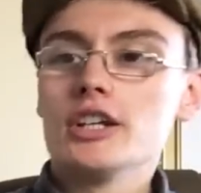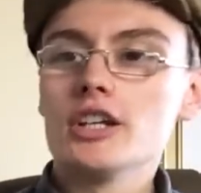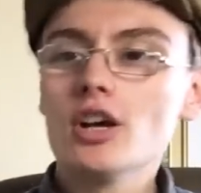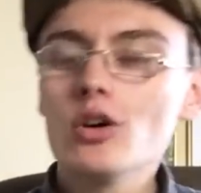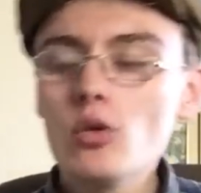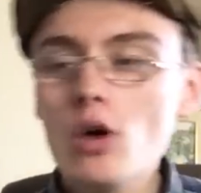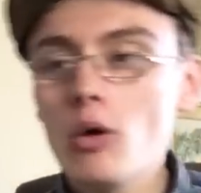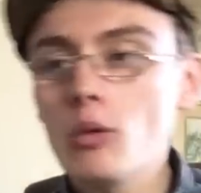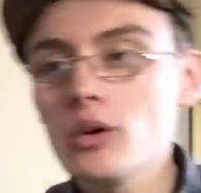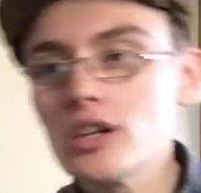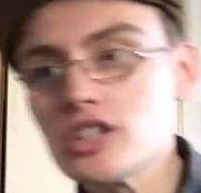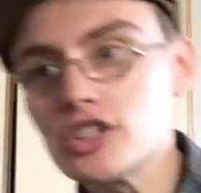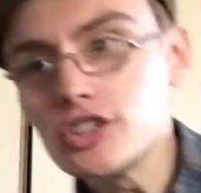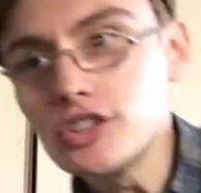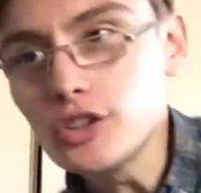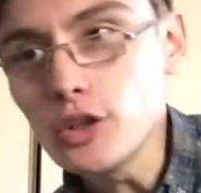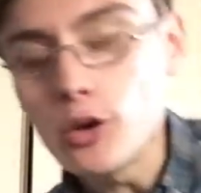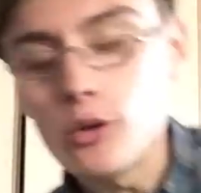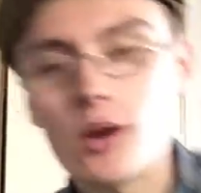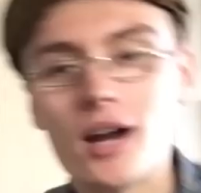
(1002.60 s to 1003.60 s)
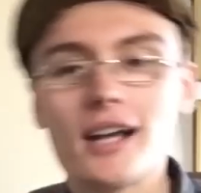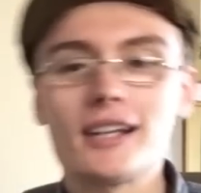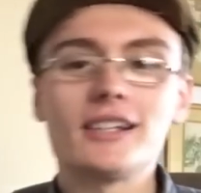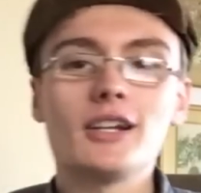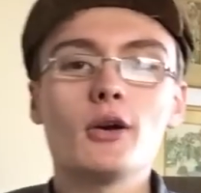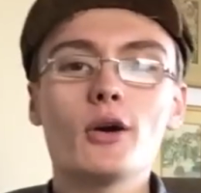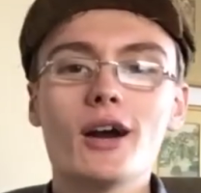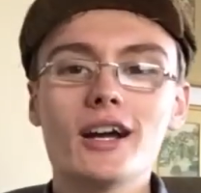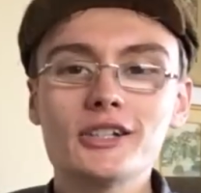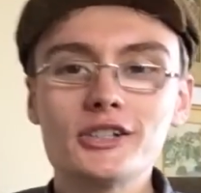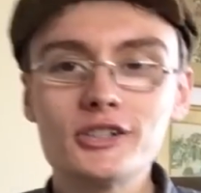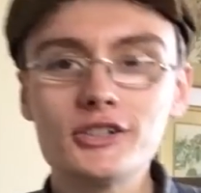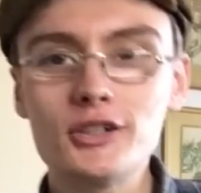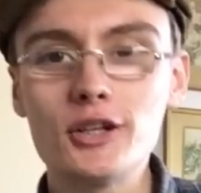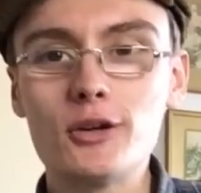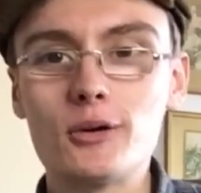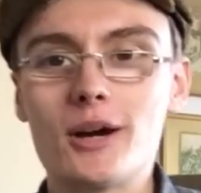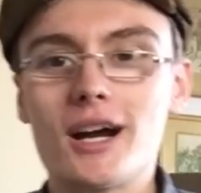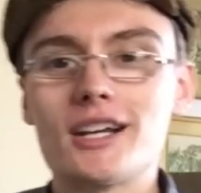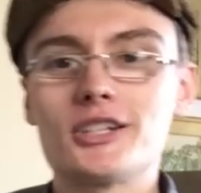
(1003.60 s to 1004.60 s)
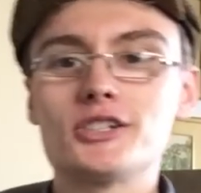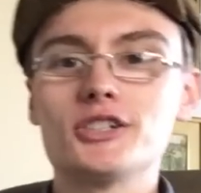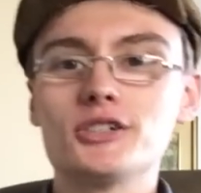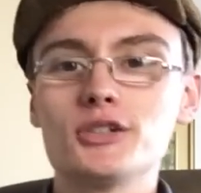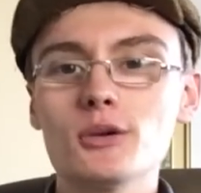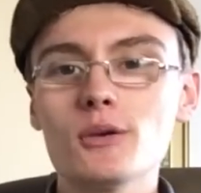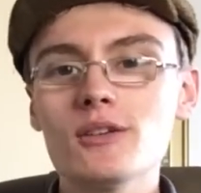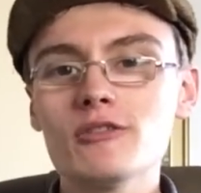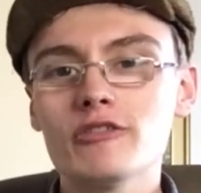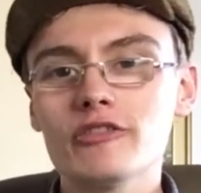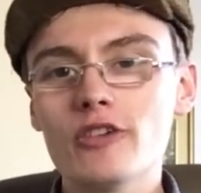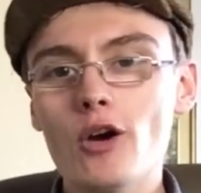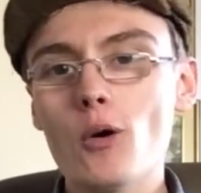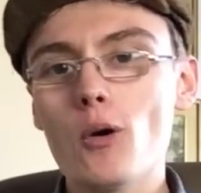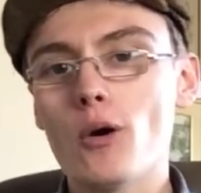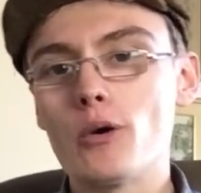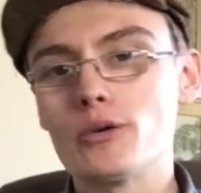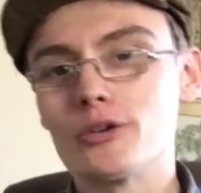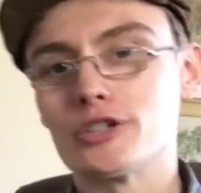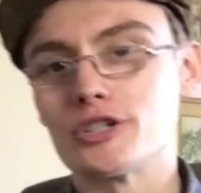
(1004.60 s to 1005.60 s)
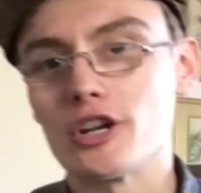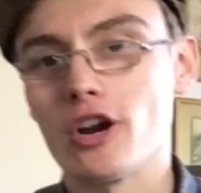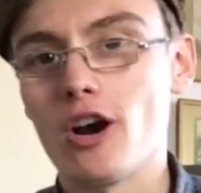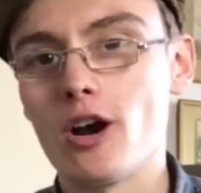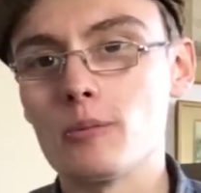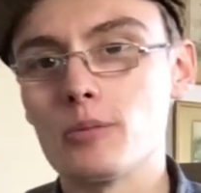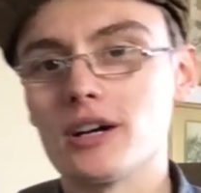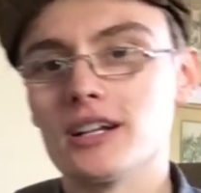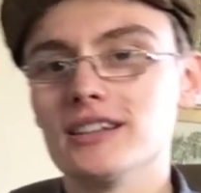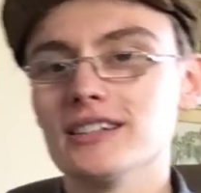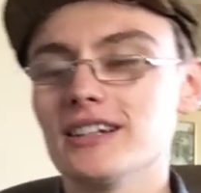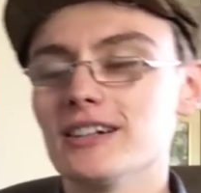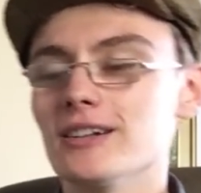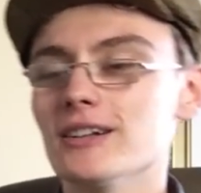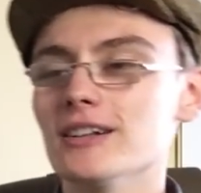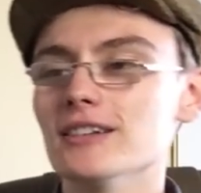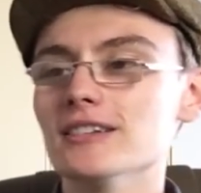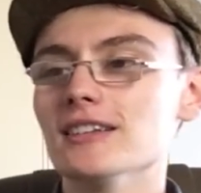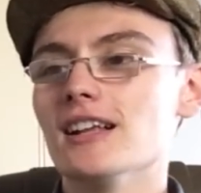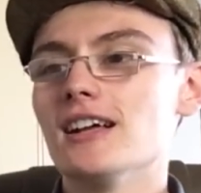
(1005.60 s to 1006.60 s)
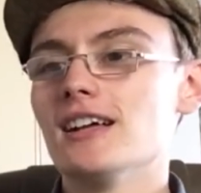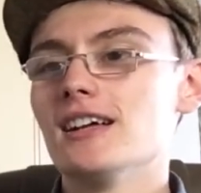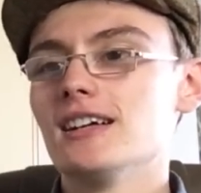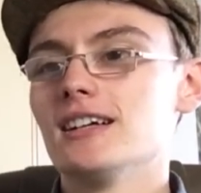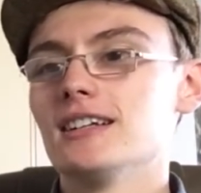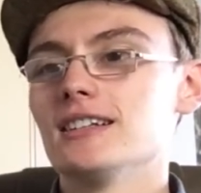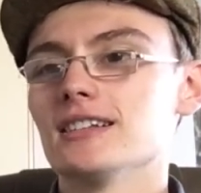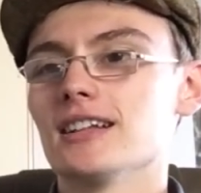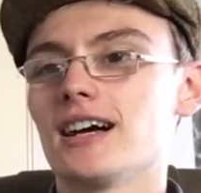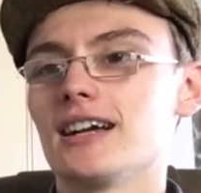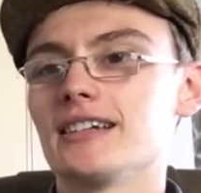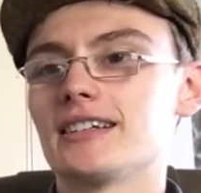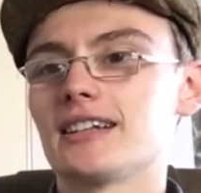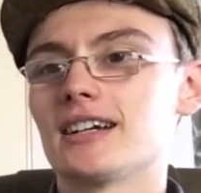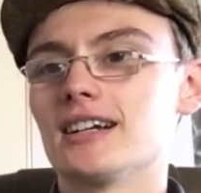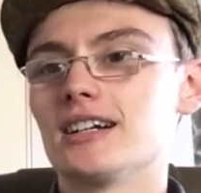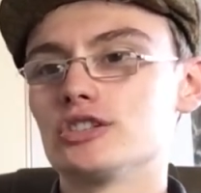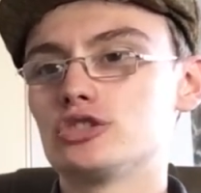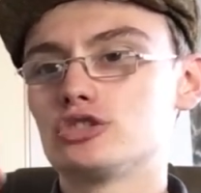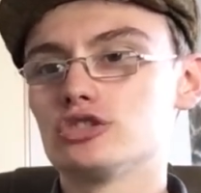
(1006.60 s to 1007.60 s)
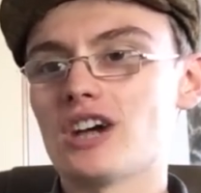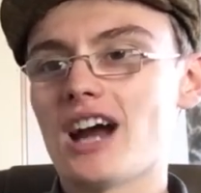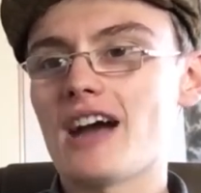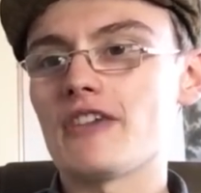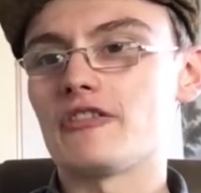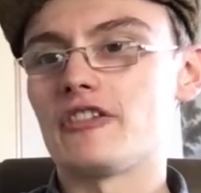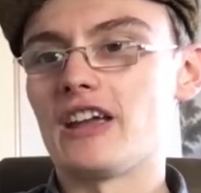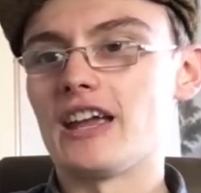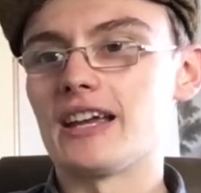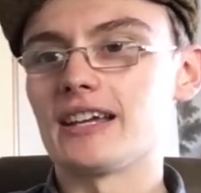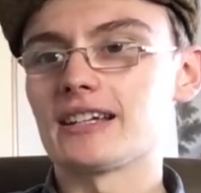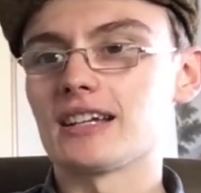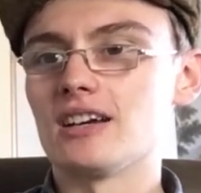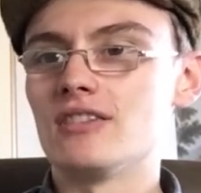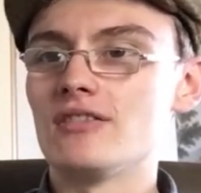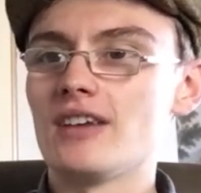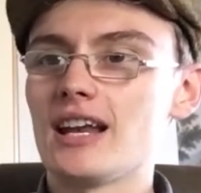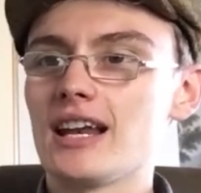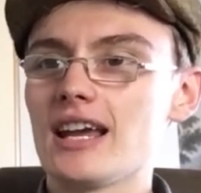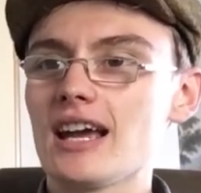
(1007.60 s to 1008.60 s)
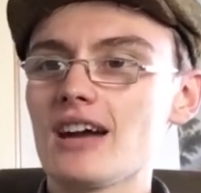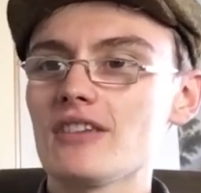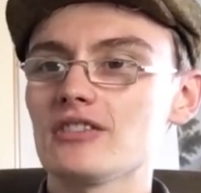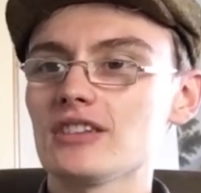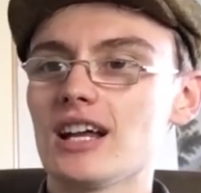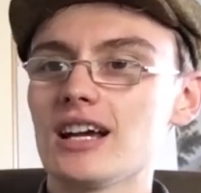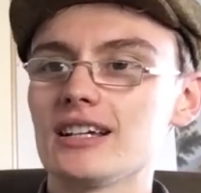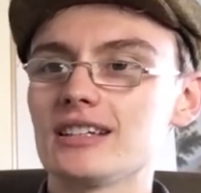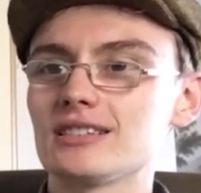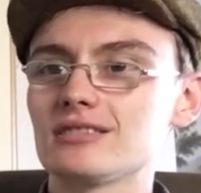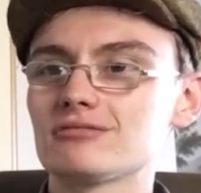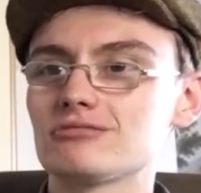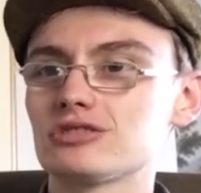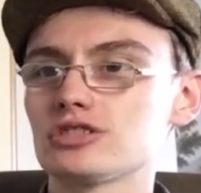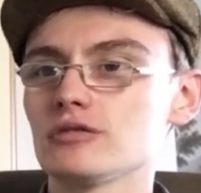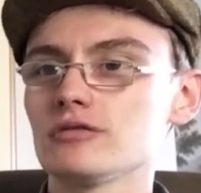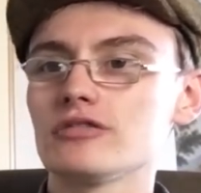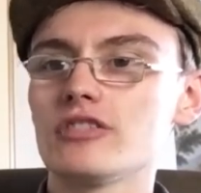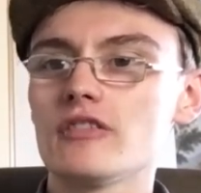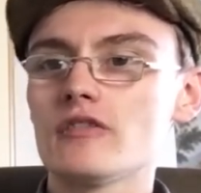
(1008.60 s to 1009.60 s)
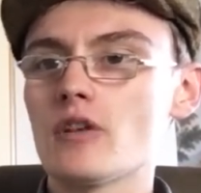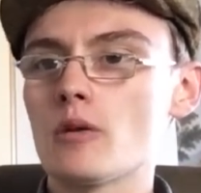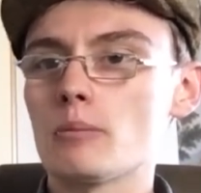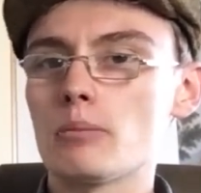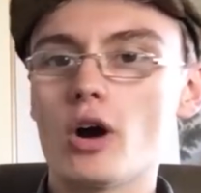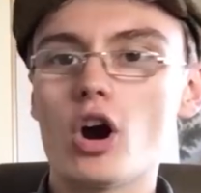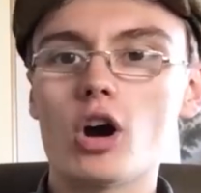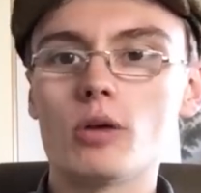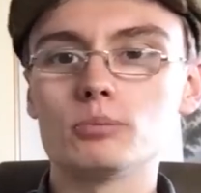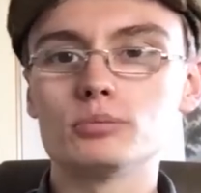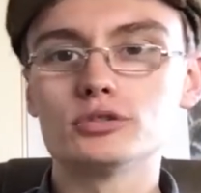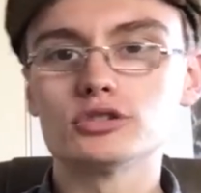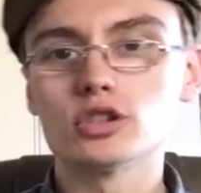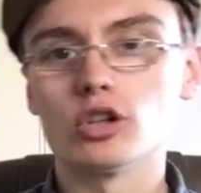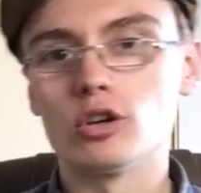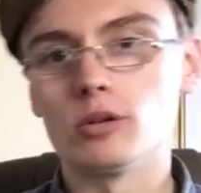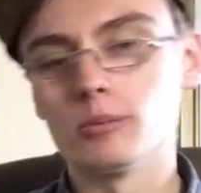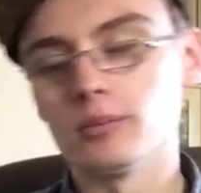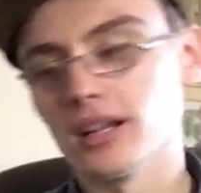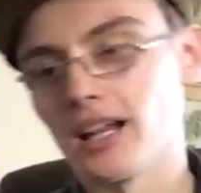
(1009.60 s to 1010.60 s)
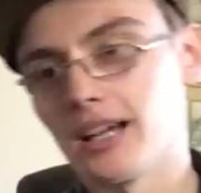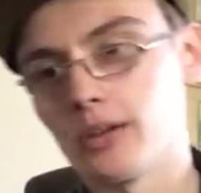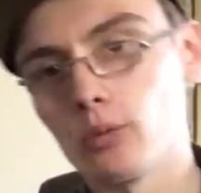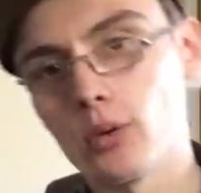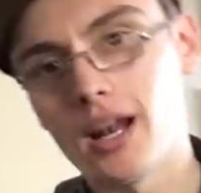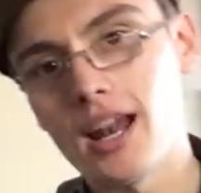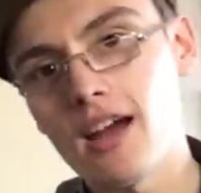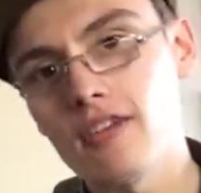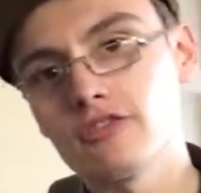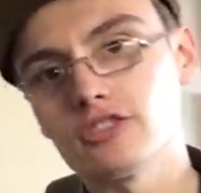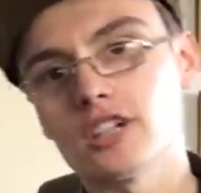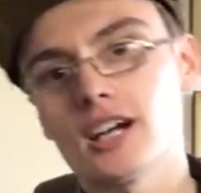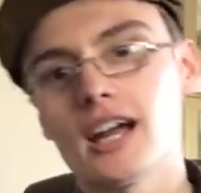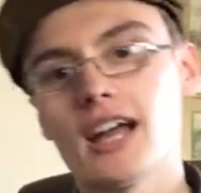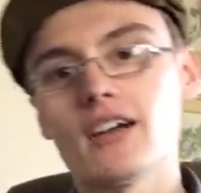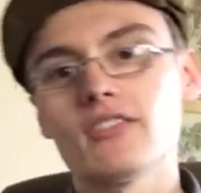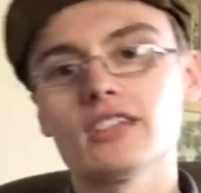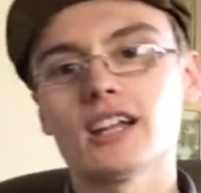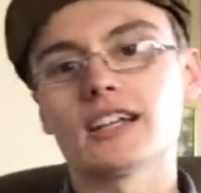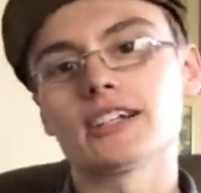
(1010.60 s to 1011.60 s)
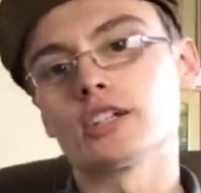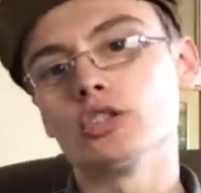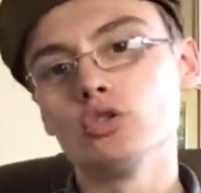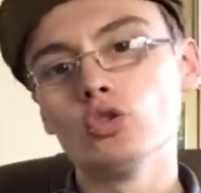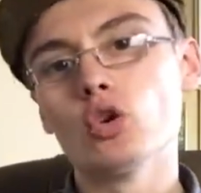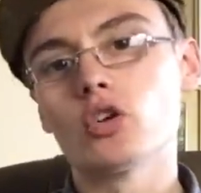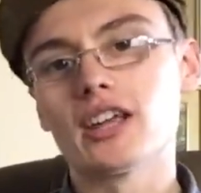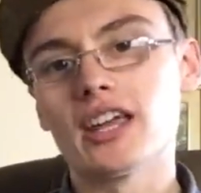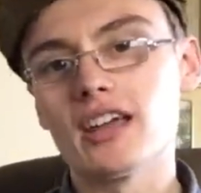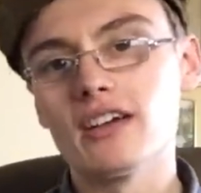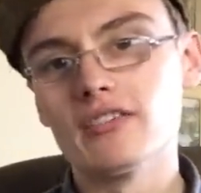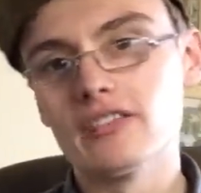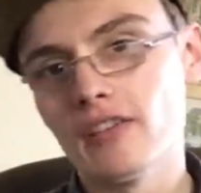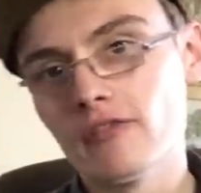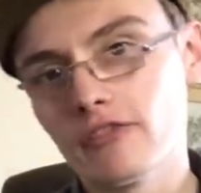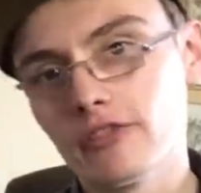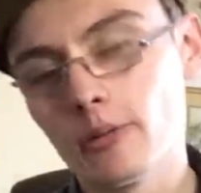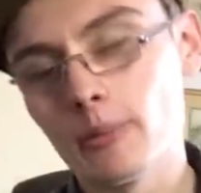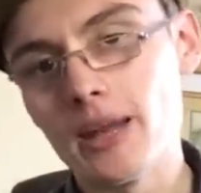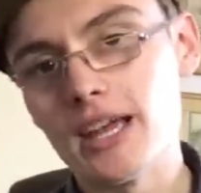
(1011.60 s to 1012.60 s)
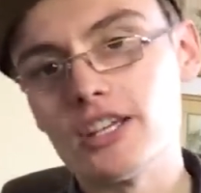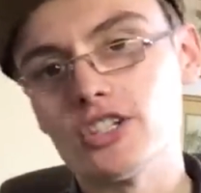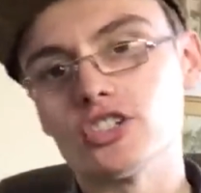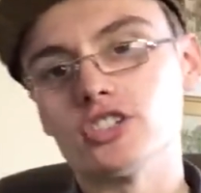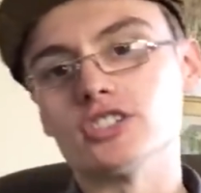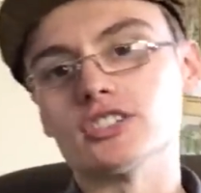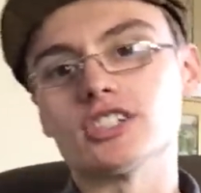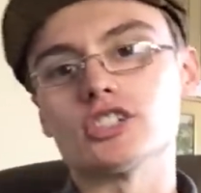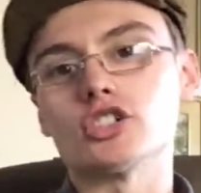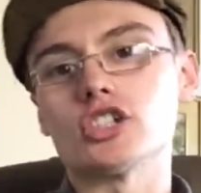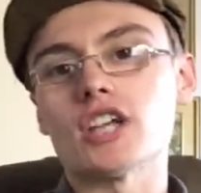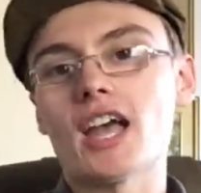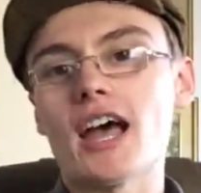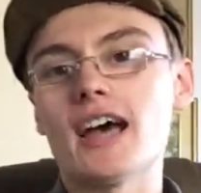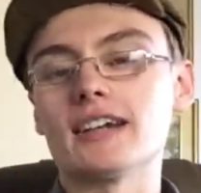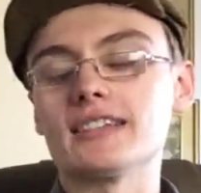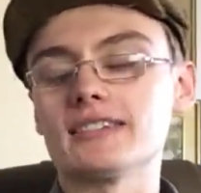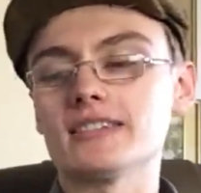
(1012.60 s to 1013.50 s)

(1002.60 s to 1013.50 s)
You know what we should do? I, you know what I should do? I should do in Photoshop a little, like, uh, graphic, and then I have, like, something that pops up, like, whenever I have, like, a nugget of information to share.